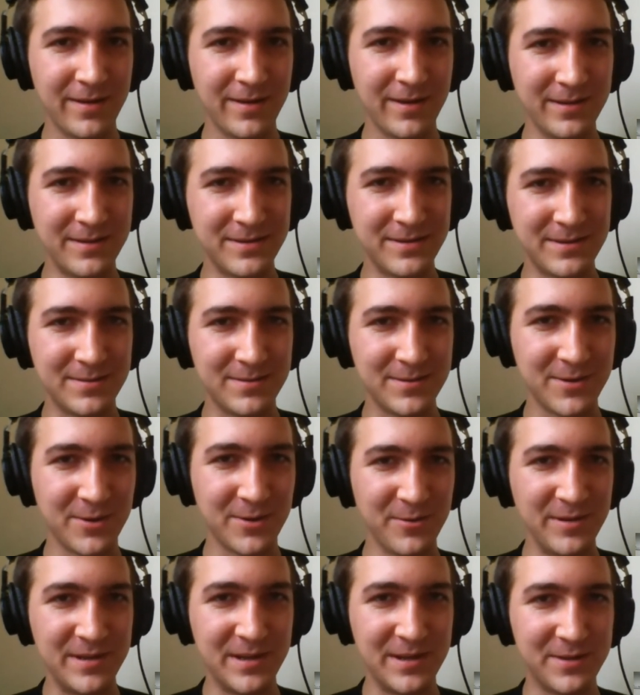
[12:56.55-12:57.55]
it's
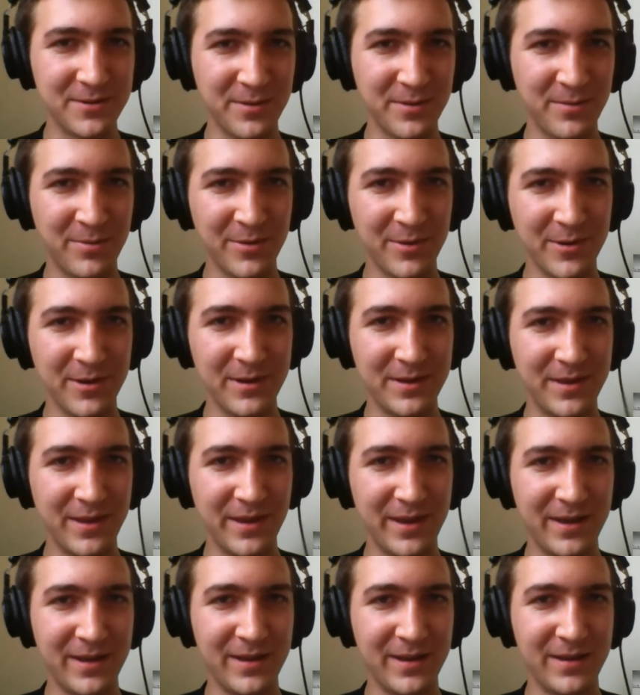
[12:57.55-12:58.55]
so easy to deploy
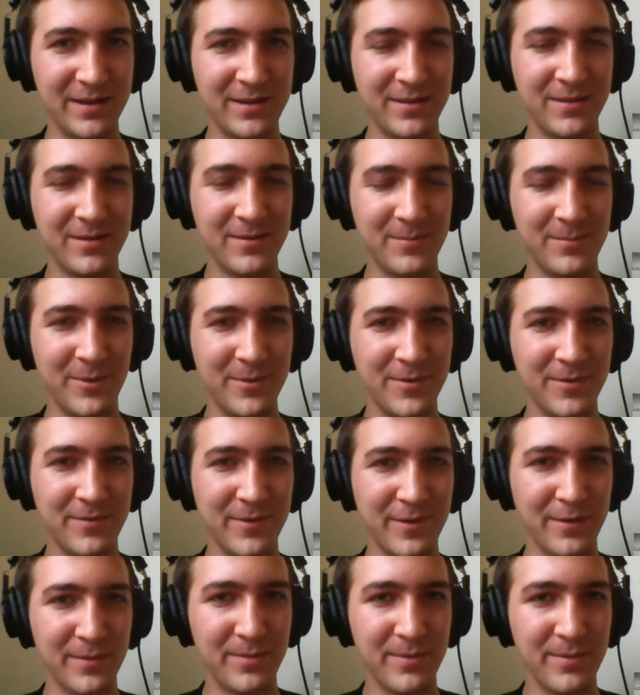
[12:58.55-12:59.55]
that most of
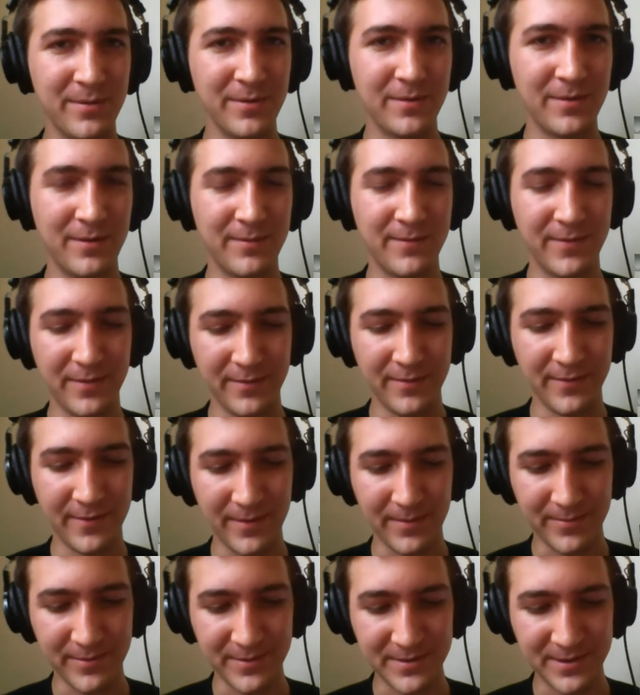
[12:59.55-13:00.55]
the
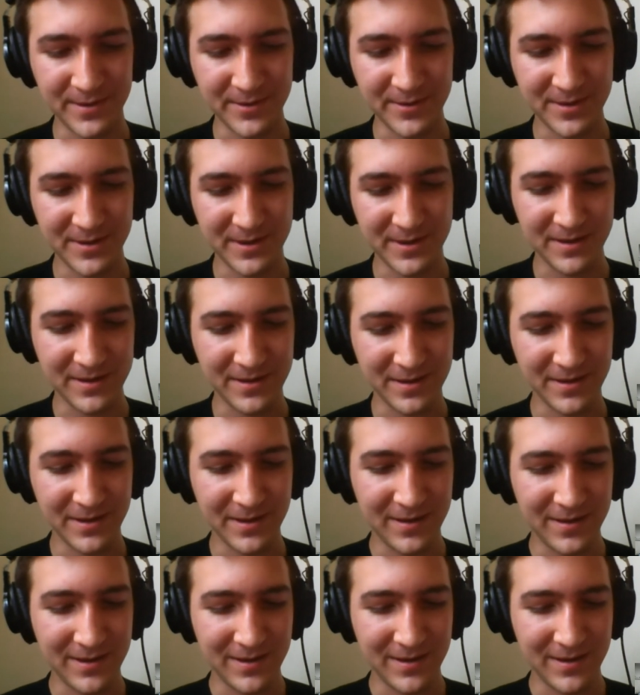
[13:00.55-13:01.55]
developers use it
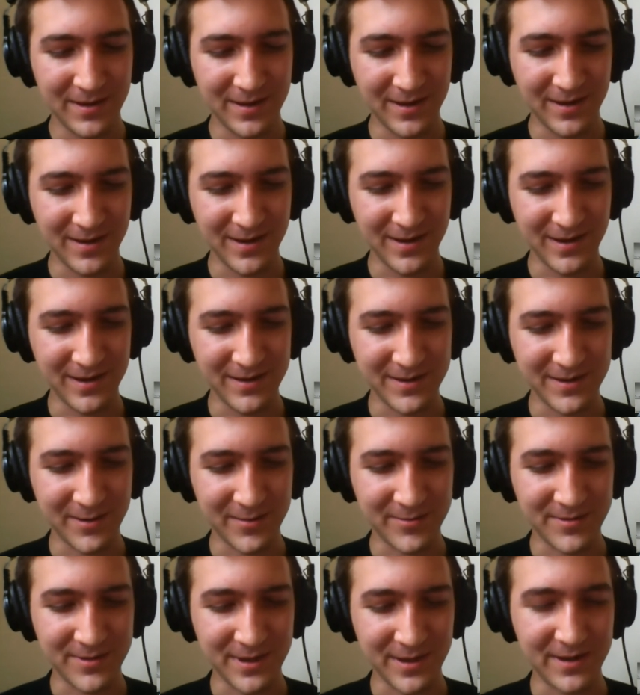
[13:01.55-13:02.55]
in their
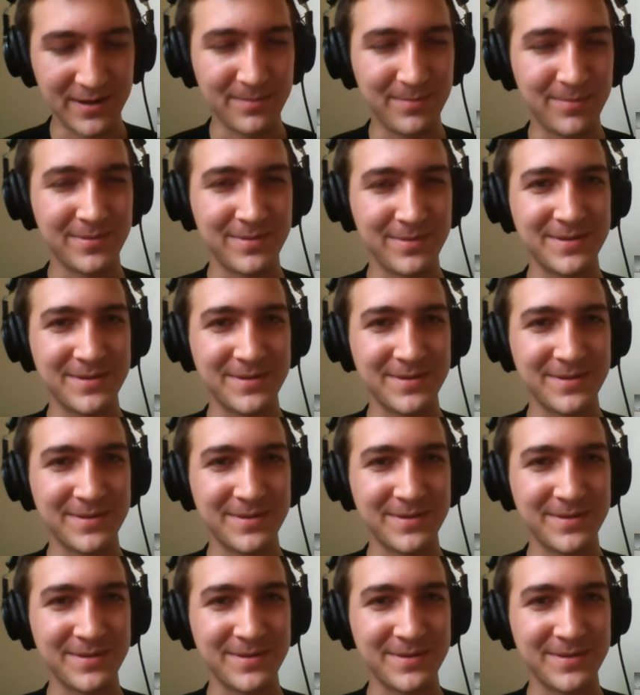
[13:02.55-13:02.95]
own setup.